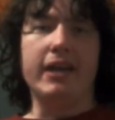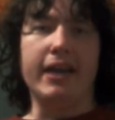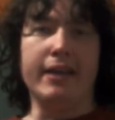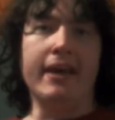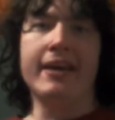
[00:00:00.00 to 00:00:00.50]

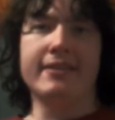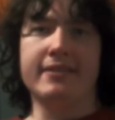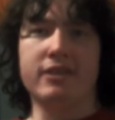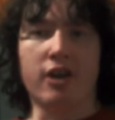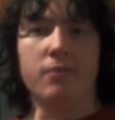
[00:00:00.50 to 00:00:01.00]
and that's
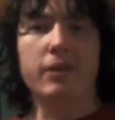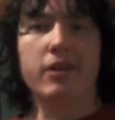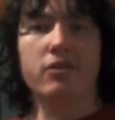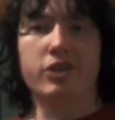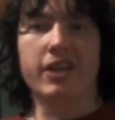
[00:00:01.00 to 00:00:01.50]

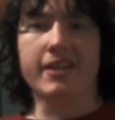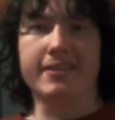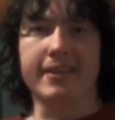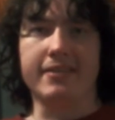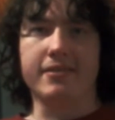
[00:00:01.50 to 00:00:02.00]
Terminator
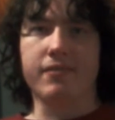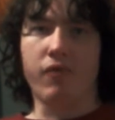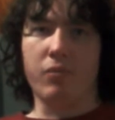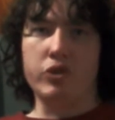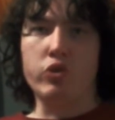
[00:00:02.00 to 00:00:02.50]
Genisys
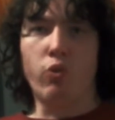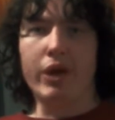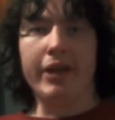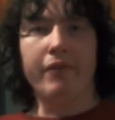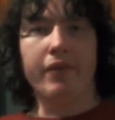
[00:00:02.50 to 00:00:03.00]
from
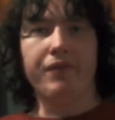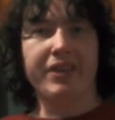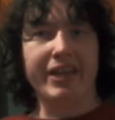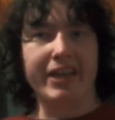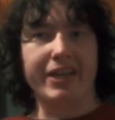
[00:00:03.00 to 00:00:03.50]

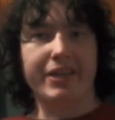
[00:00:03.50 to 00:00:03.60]
2015.